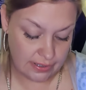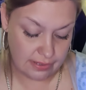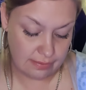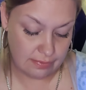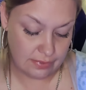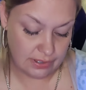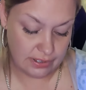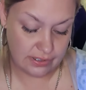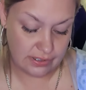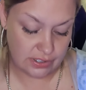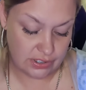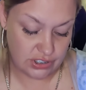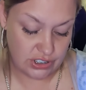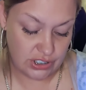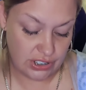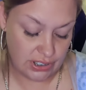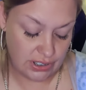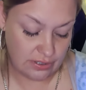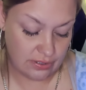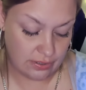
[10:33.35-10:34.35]
someone here's a
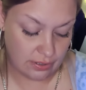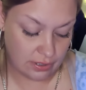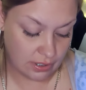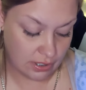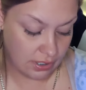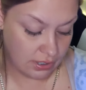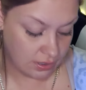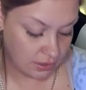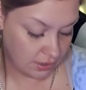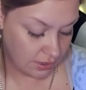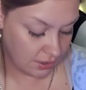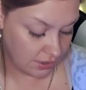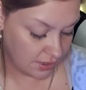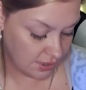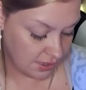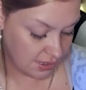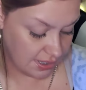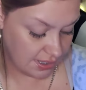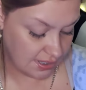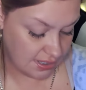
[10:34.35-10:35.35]
cheat, they're a con
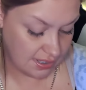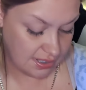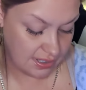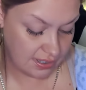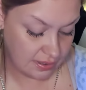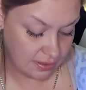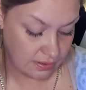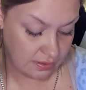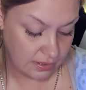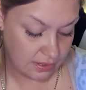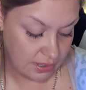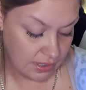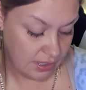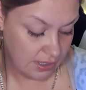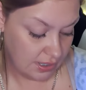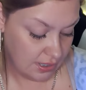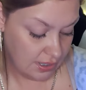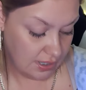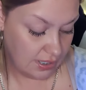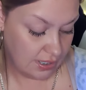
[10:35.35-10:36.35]
artist, they steal.
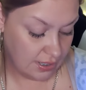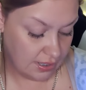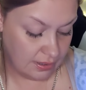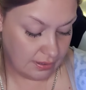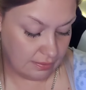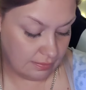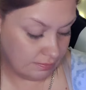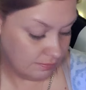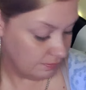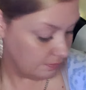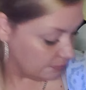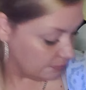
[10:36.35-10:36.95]
Um,